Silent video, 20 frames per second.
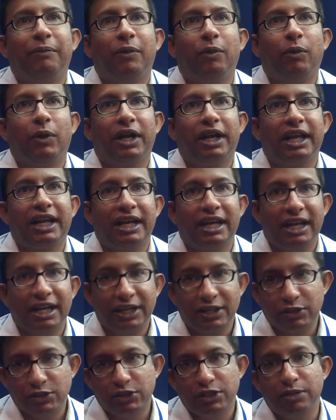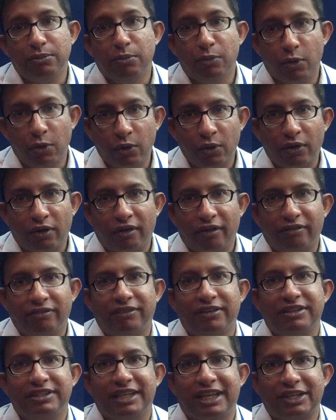What I'd like to see more of
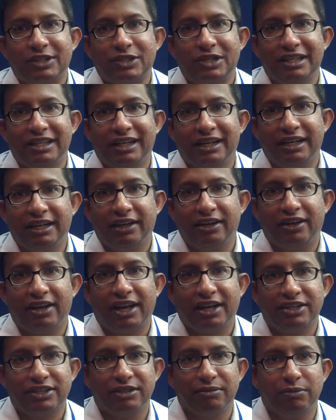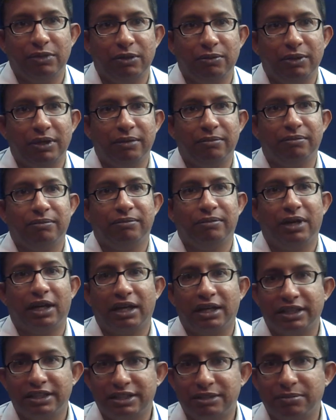is actually that interaction between
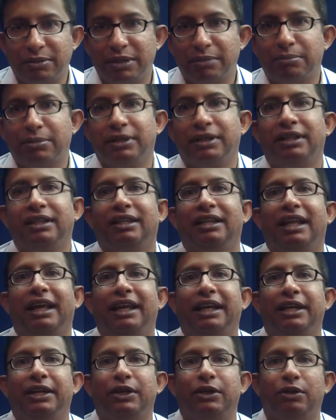markets people and